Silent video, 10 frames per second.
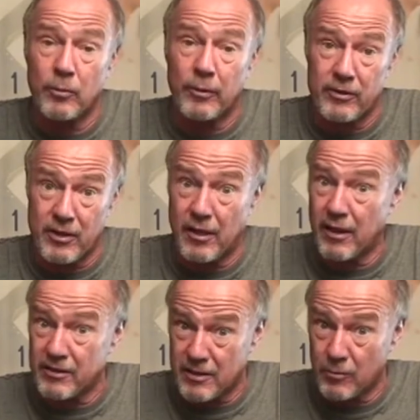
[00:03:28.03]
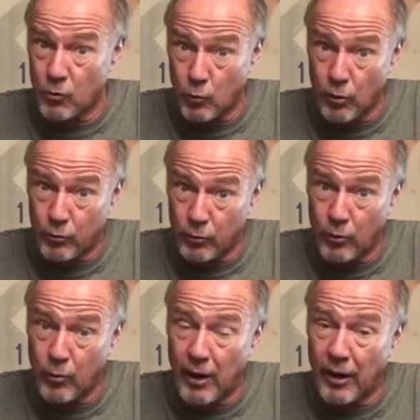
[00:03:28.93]
But they, they seem to work
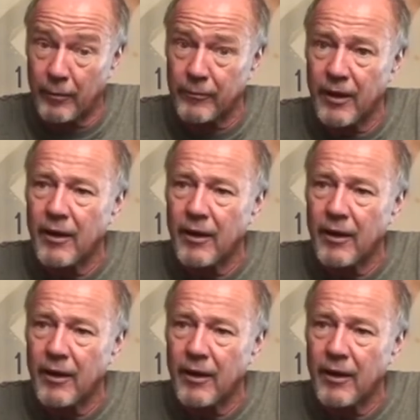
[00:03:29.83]
real well.